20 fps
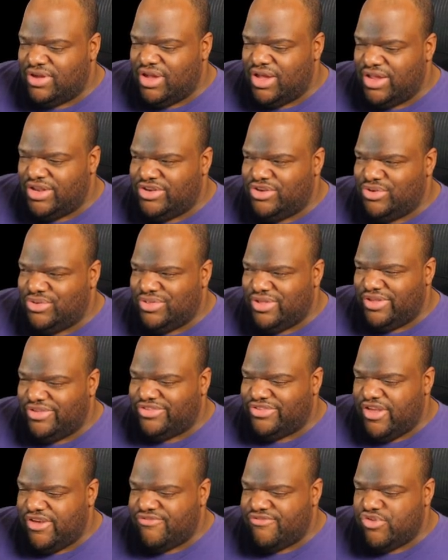uh, do this,
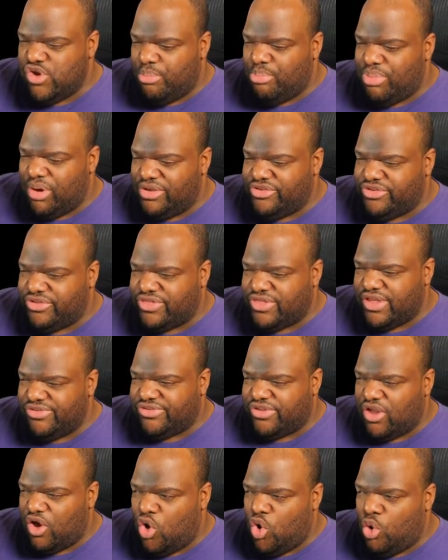give you a bunch of
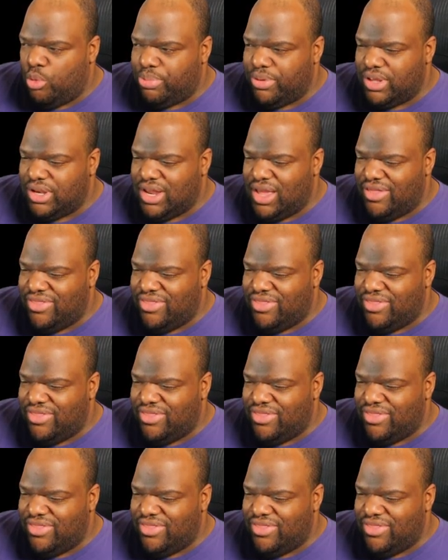things to open